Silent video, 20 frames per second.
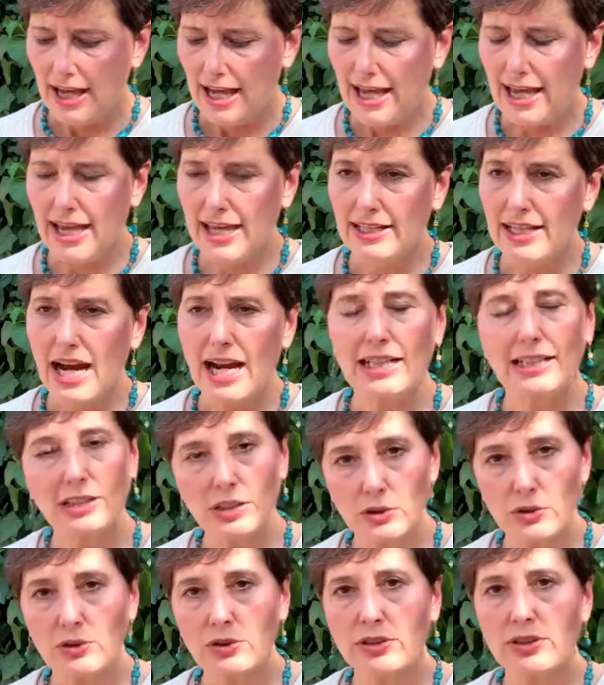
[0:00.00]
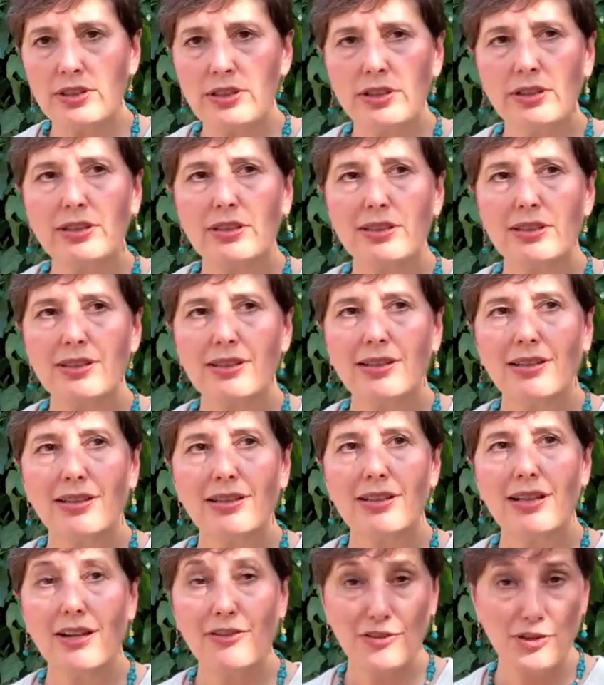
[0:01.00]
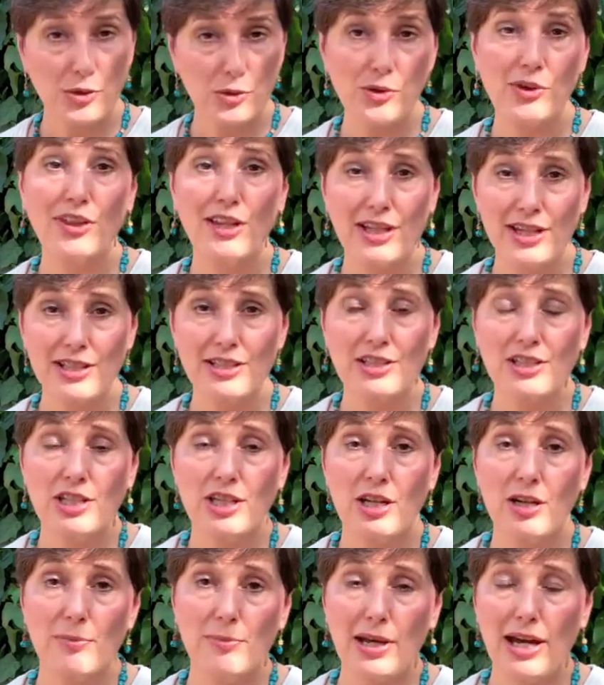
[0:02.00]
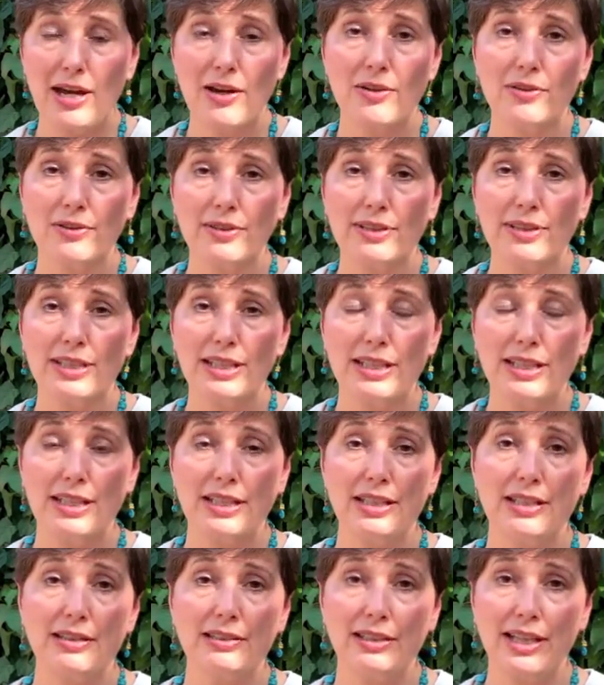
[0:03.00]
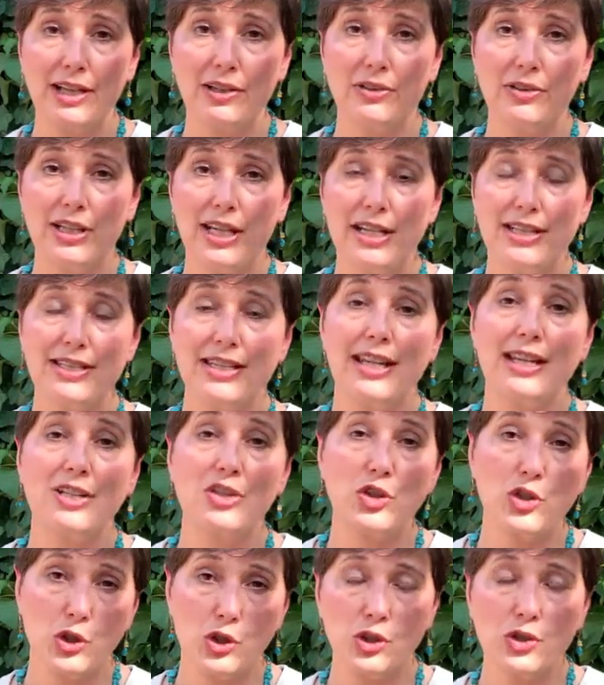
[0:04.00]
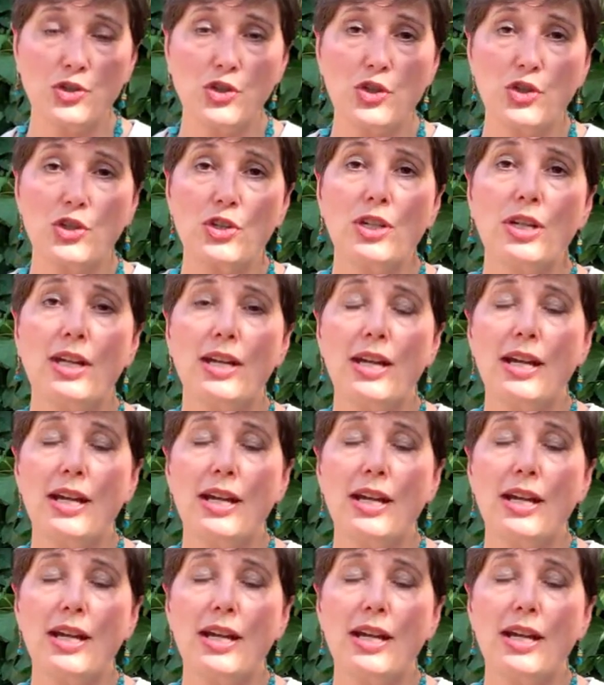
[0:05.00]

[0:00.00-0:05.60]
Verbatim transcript: And I learned a few things about the Latter-day Saint Church